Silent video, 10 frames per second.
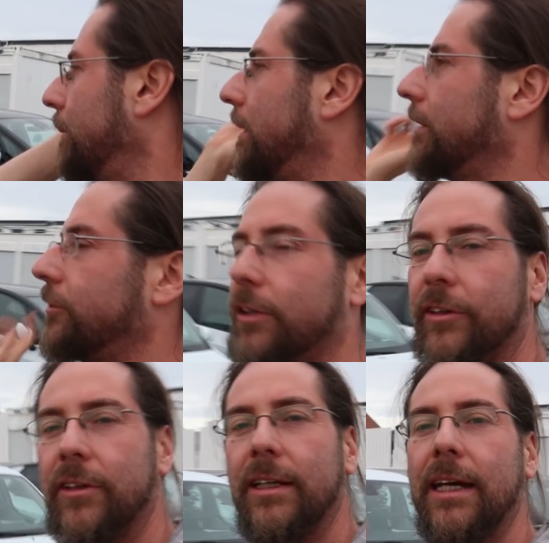But
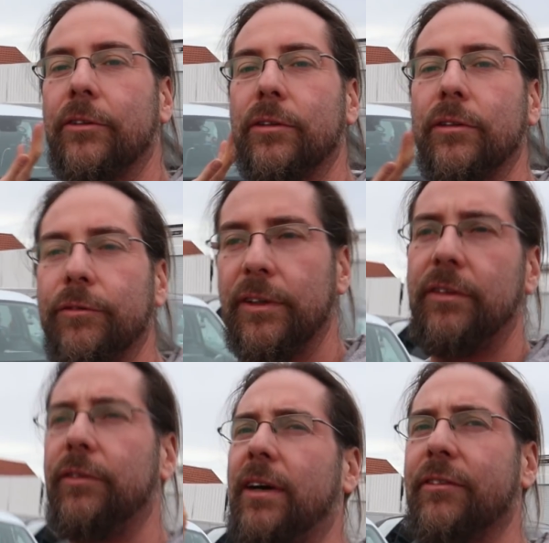charging now to
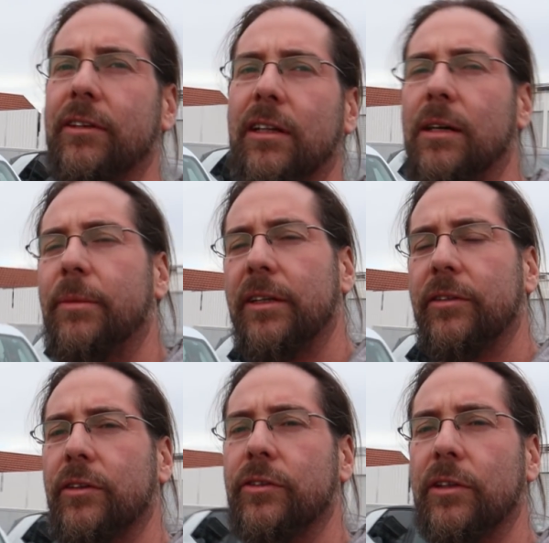55
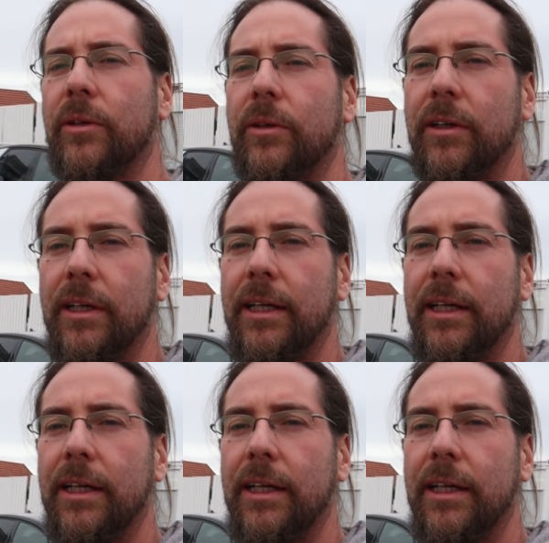kilometers or so.